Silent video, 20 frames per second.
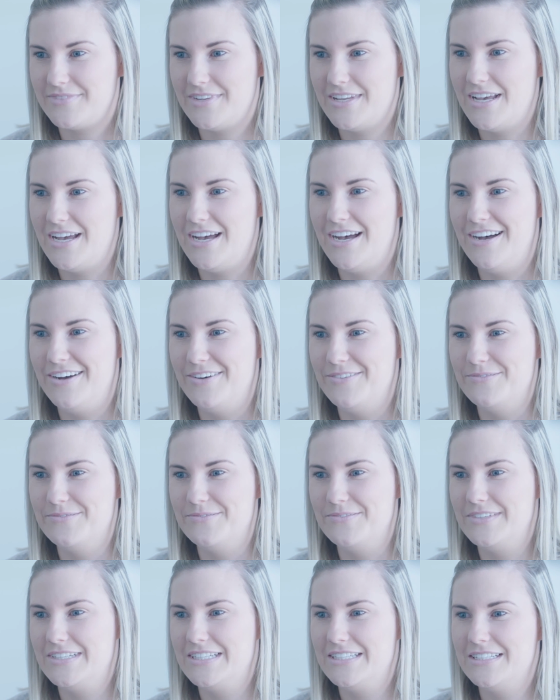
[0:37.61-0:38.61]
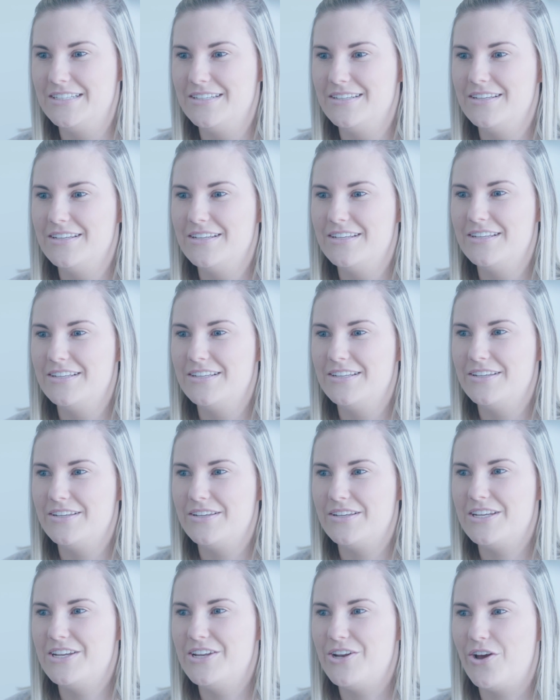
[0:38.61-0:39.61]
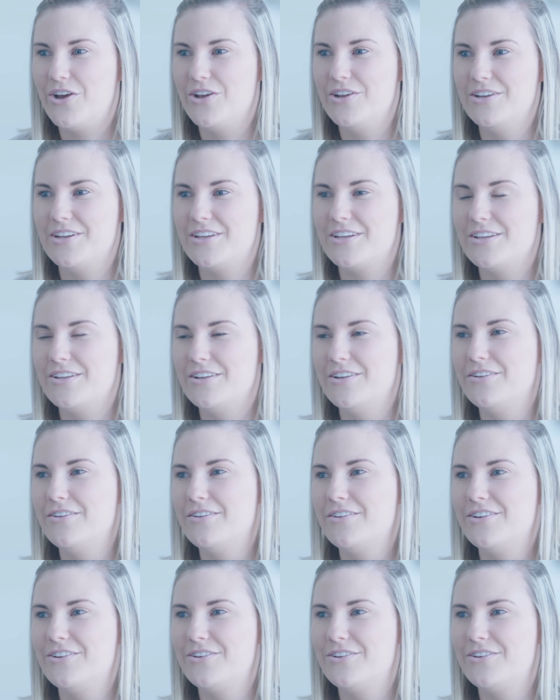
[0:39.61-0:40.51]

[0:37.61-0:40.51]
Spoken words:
you know, you can